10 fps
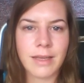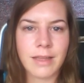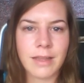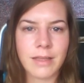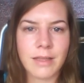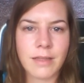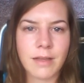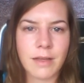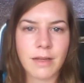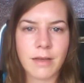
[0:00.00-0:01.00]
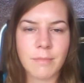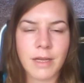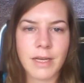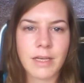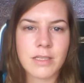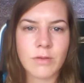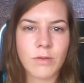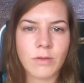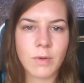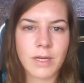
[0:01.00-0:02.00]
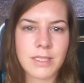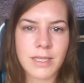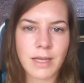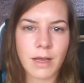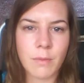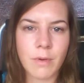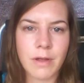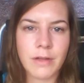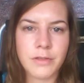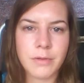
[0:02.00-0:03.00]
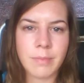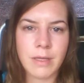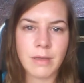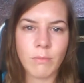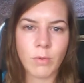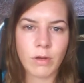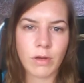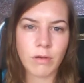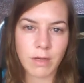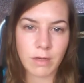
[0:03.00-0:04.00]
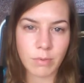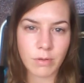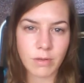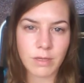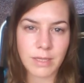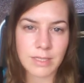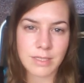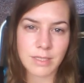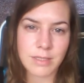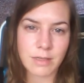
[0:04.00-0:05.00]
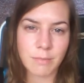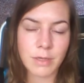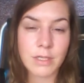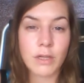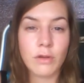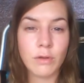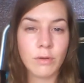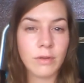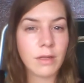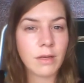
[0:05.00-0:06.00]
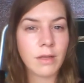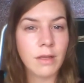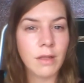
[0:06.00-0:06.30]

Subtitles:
and my next goal was that I wanted to be more credible in the system, because I knew that